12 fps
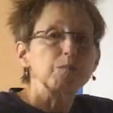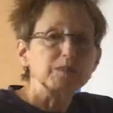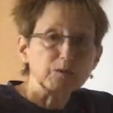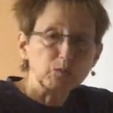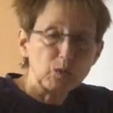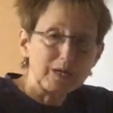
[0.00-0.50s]

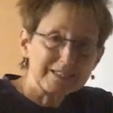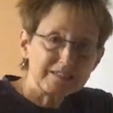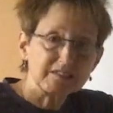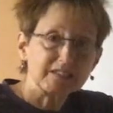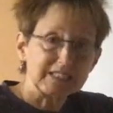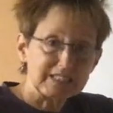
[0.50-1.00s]
but the
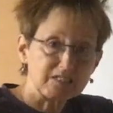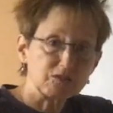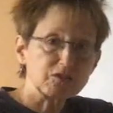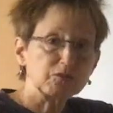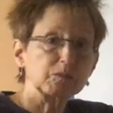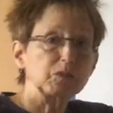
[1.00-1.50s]
y's look easier,
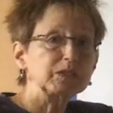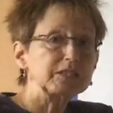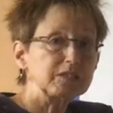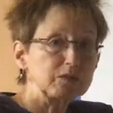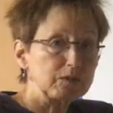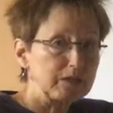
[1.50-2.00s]
so I'm going to do